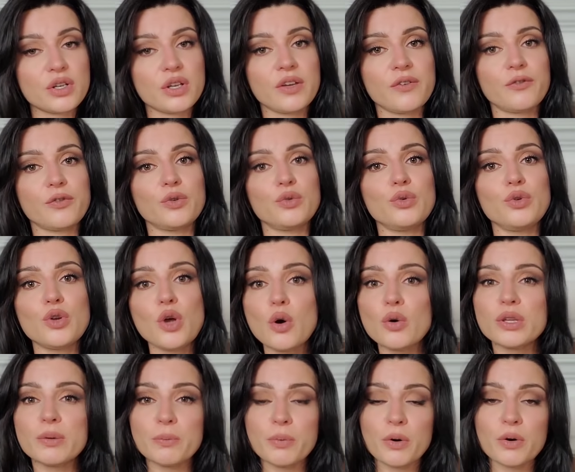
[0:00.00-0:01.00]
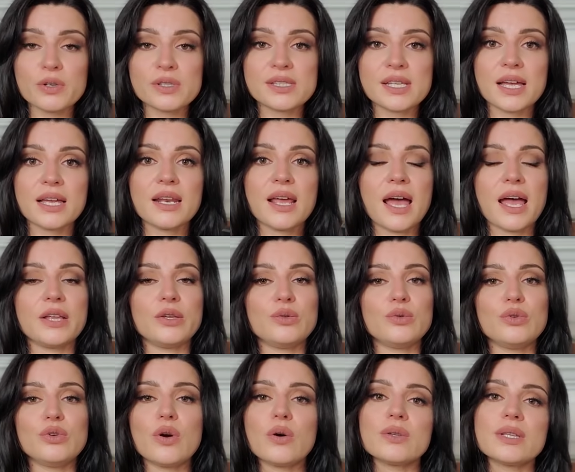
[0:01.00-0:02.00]
If you know the person and you
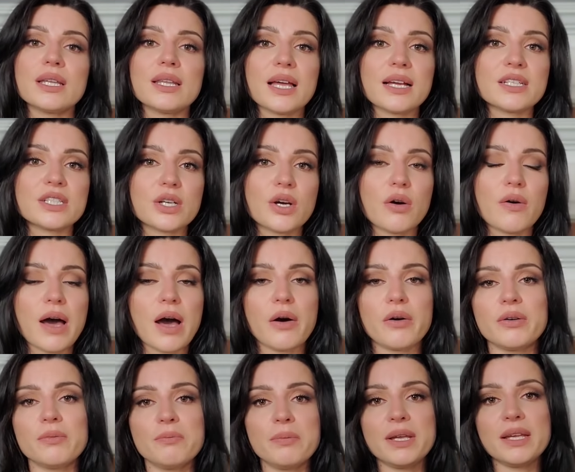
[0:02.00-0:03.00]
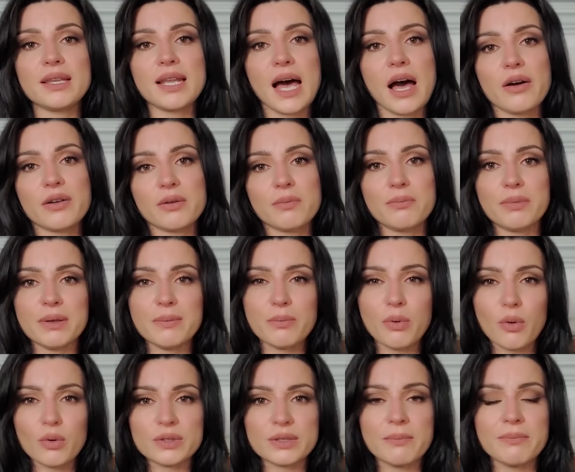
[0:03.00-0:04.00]
know they like to go out and be loud and be
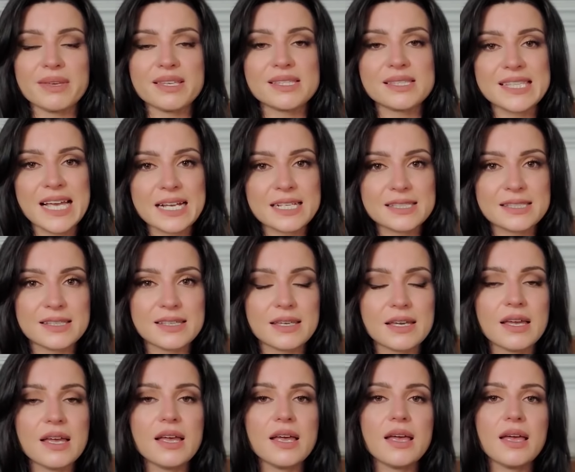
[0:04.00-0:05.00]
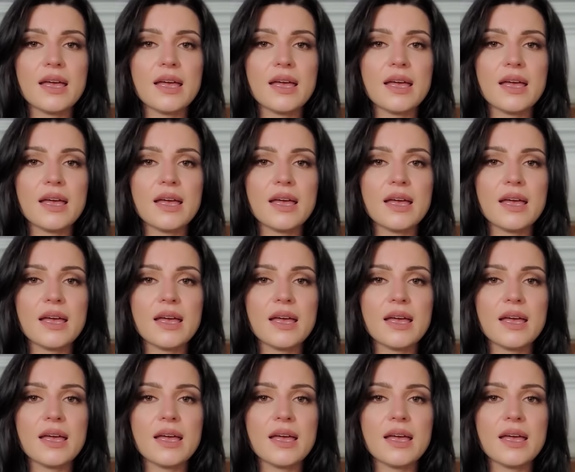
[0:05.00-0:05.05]
bold and be sexy